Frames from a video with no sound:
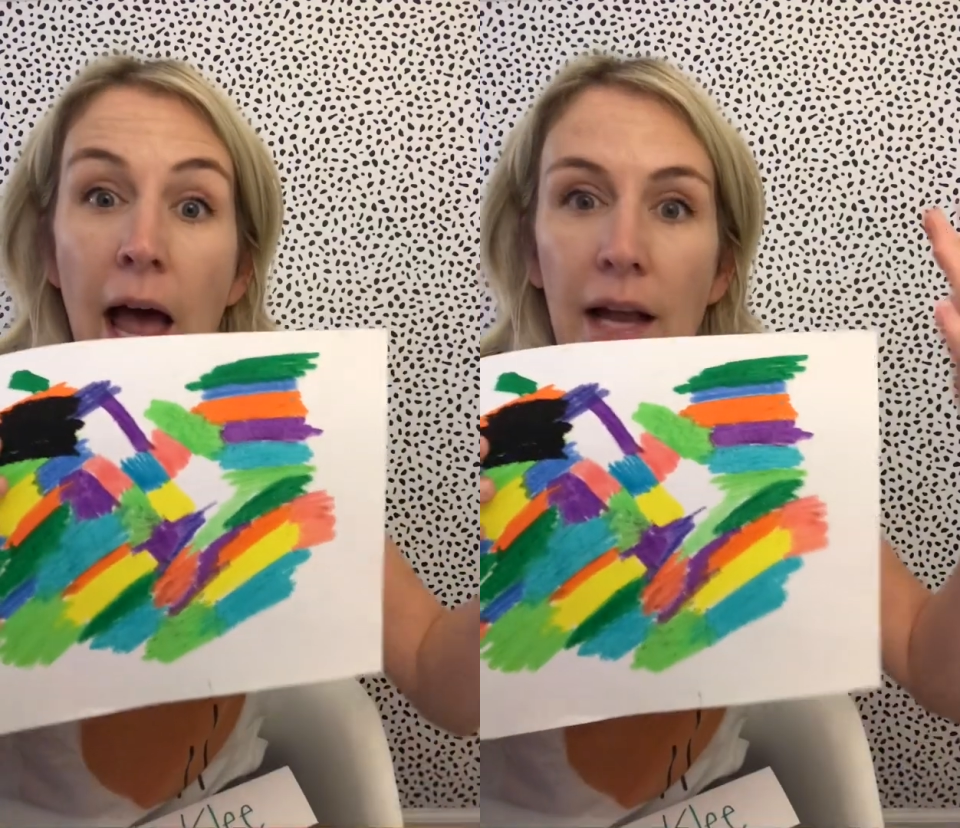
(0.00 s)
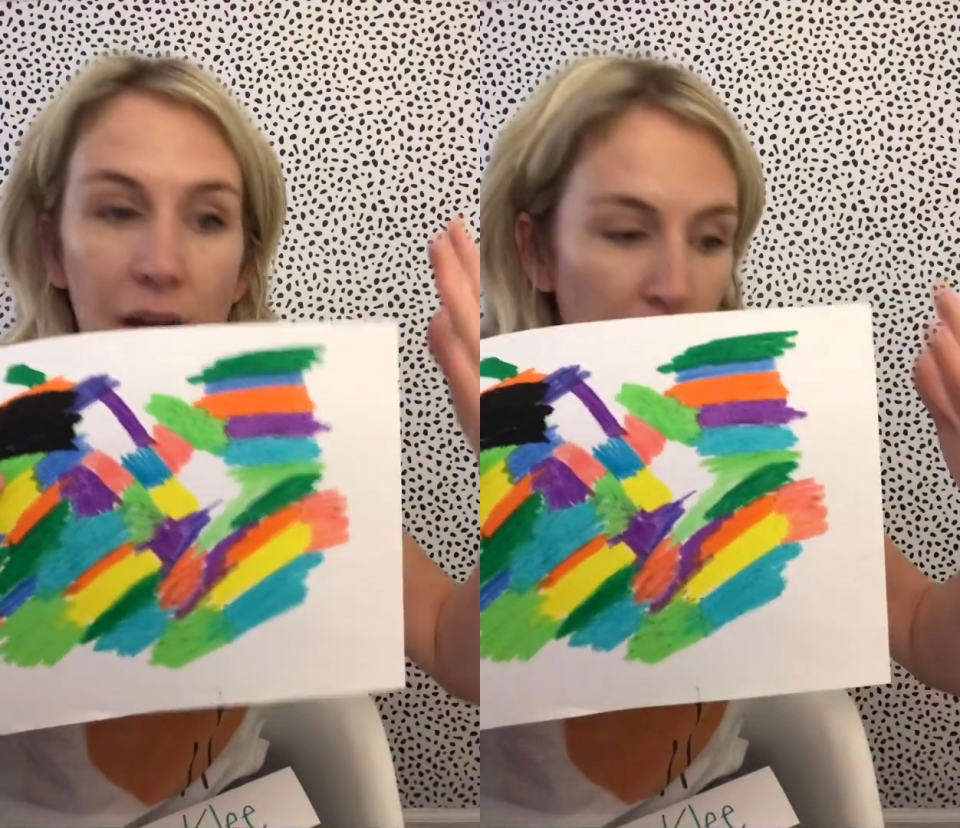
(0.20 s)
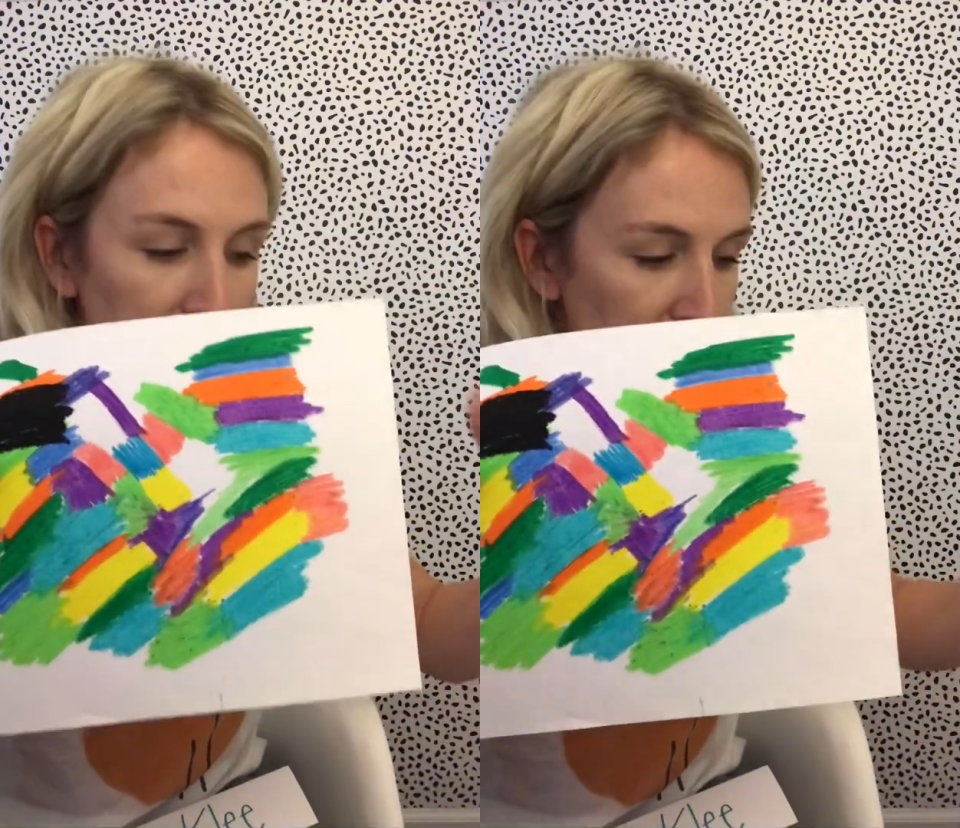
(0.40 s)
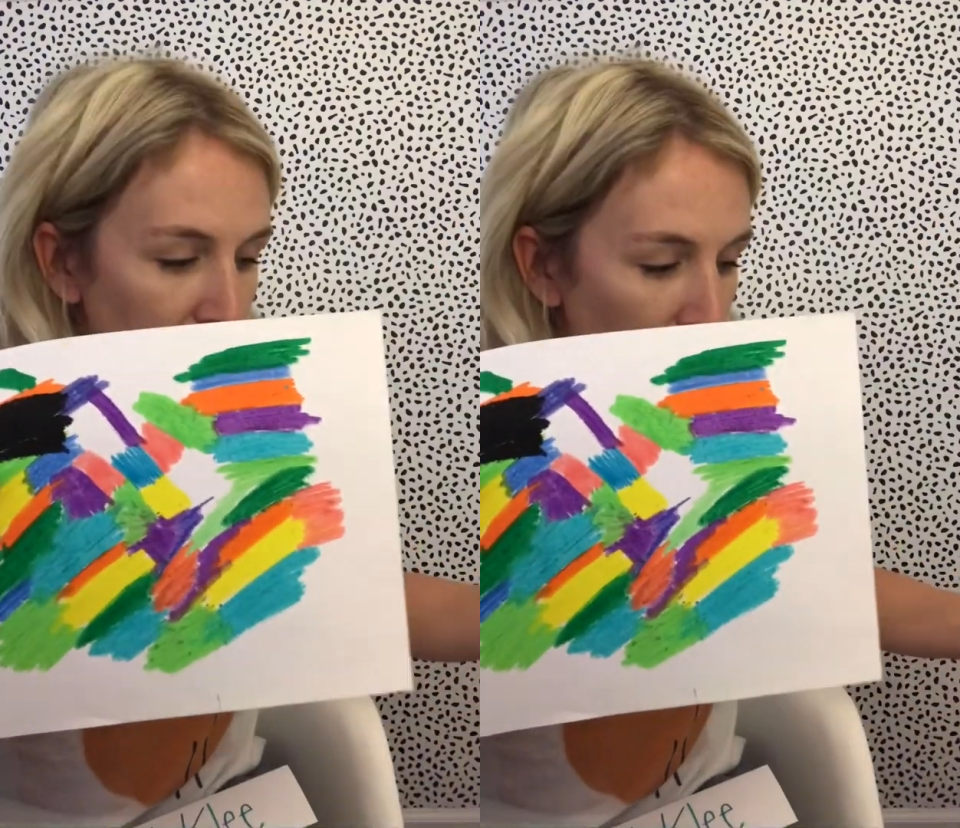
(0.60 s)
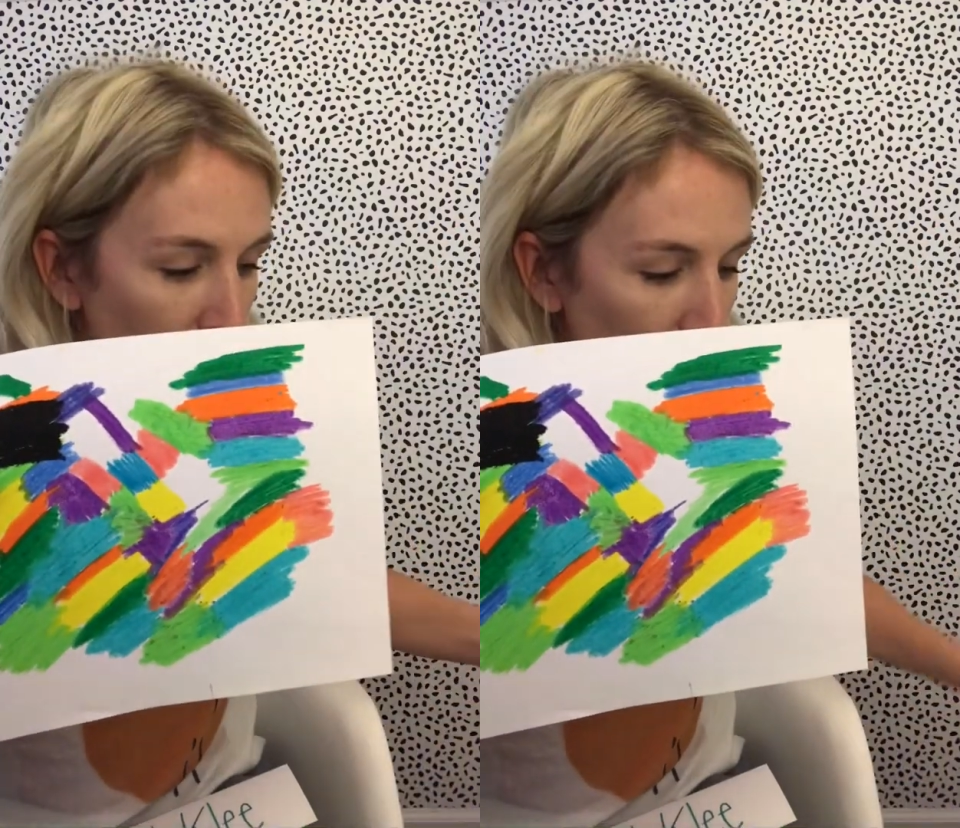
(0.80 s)
and color
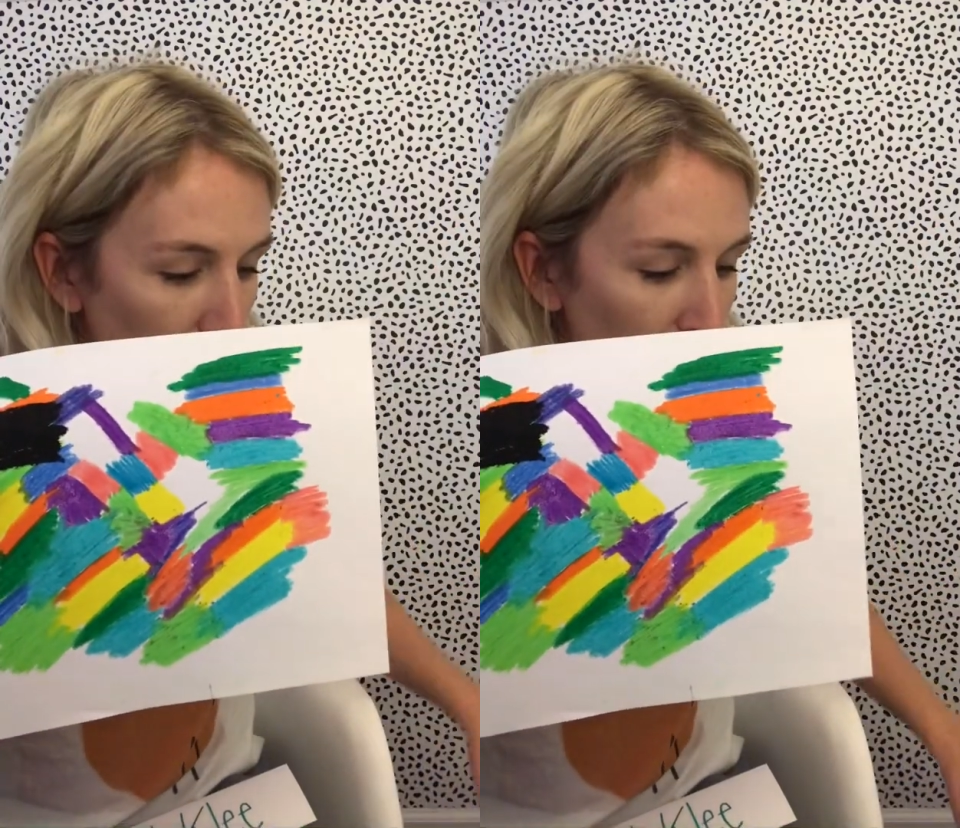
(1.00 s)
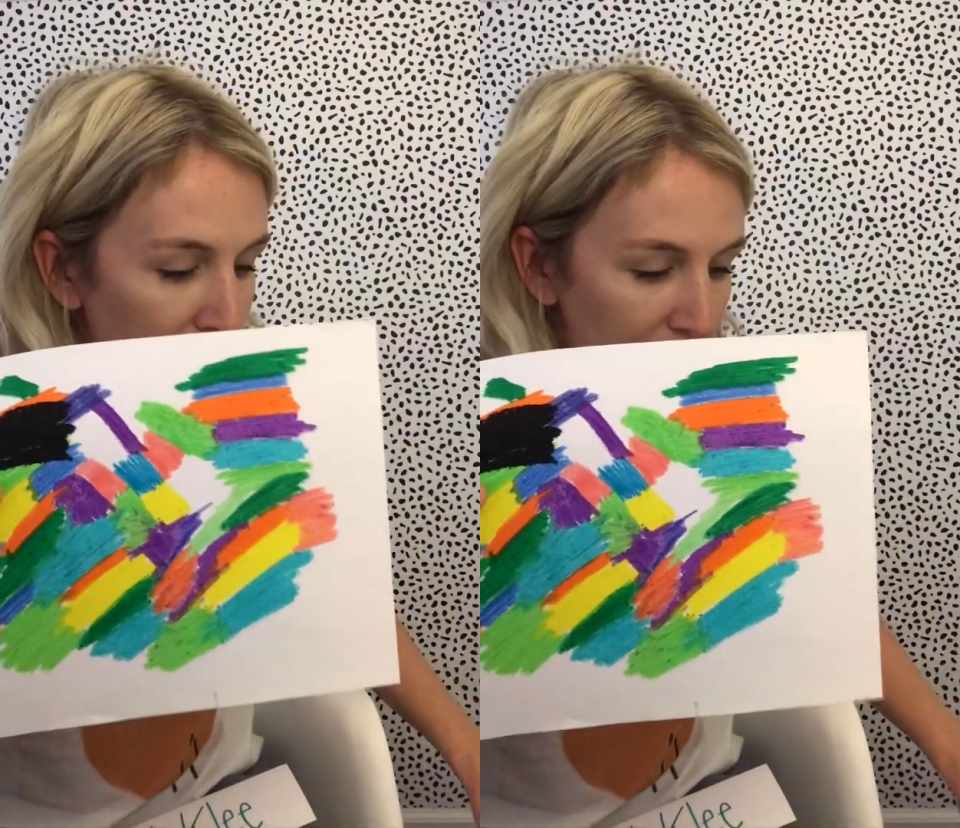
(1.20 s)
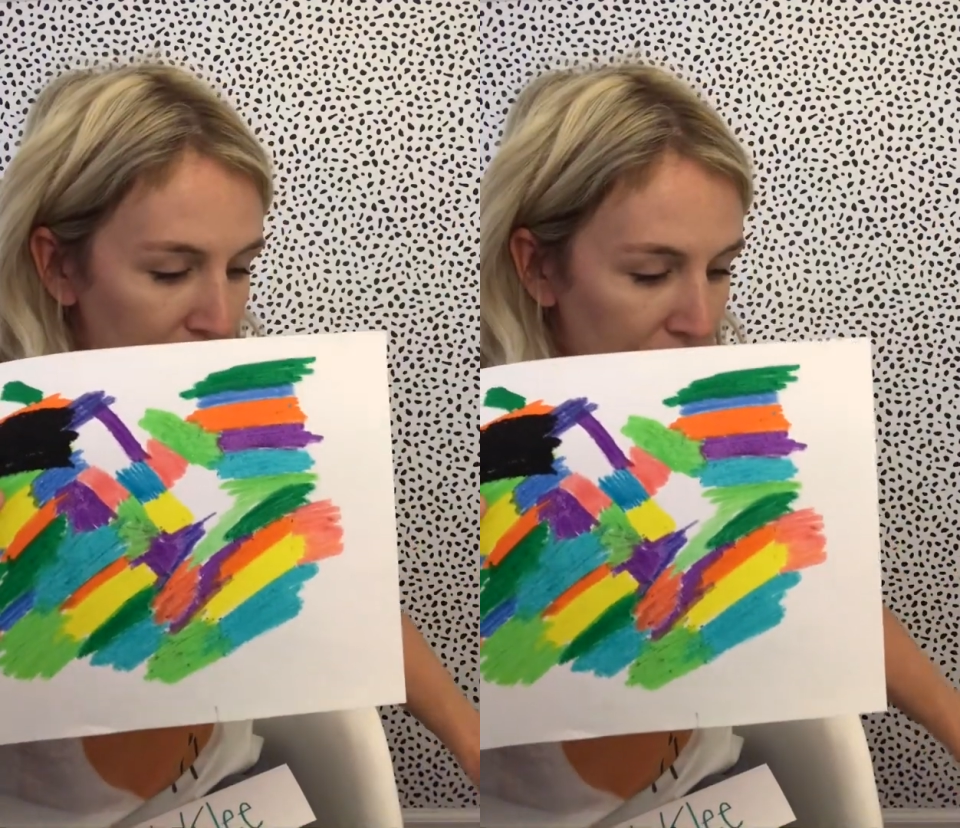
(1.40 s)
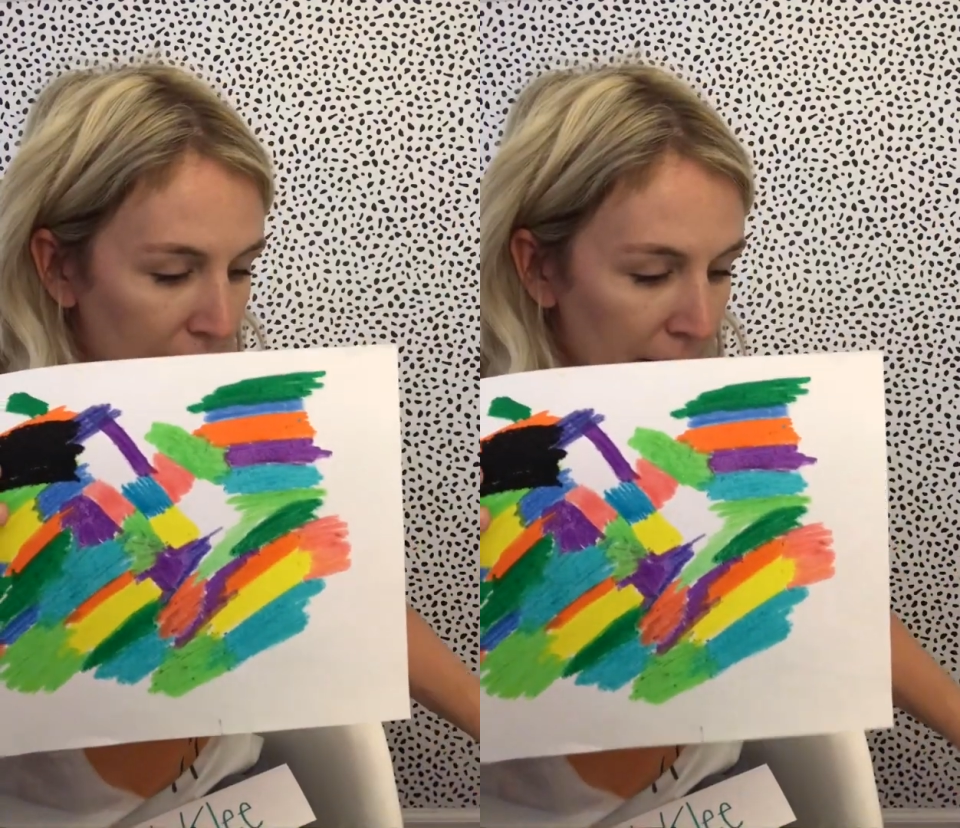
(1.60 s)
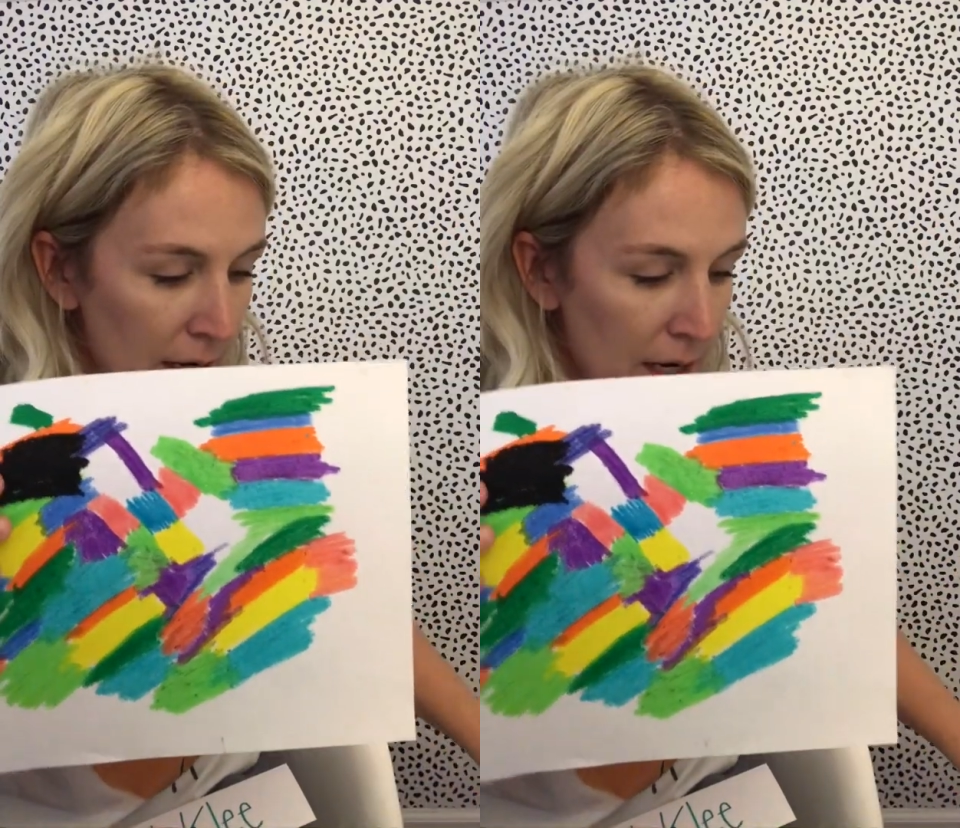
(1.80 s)
the whole
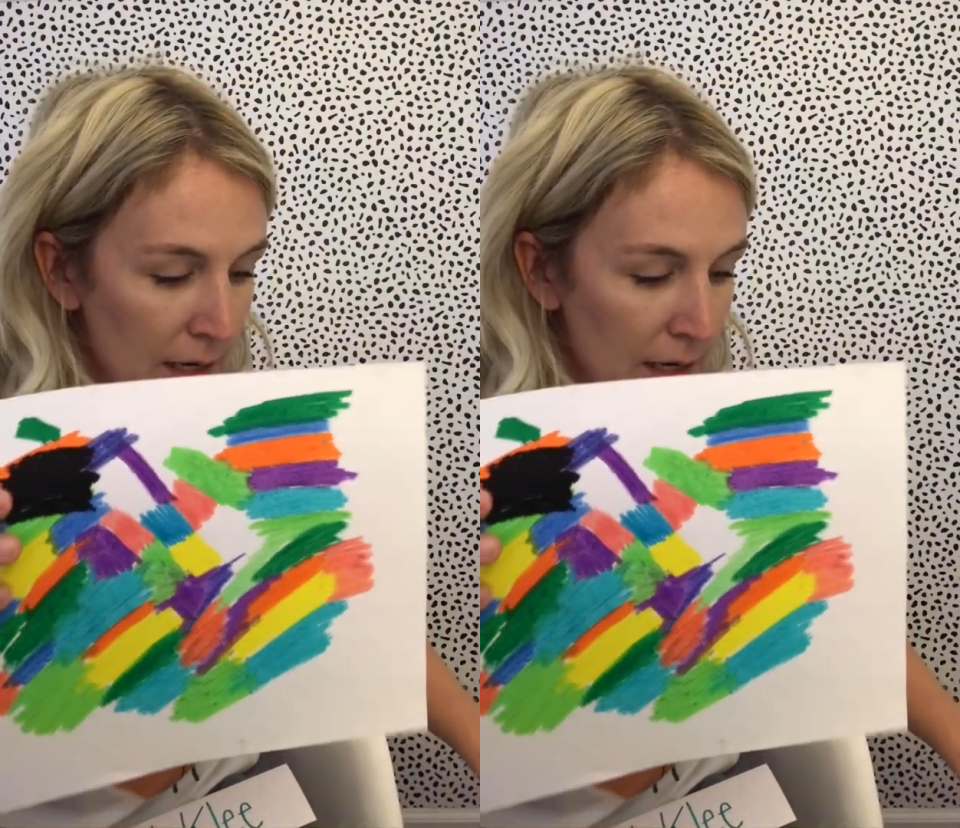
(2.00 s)
paper.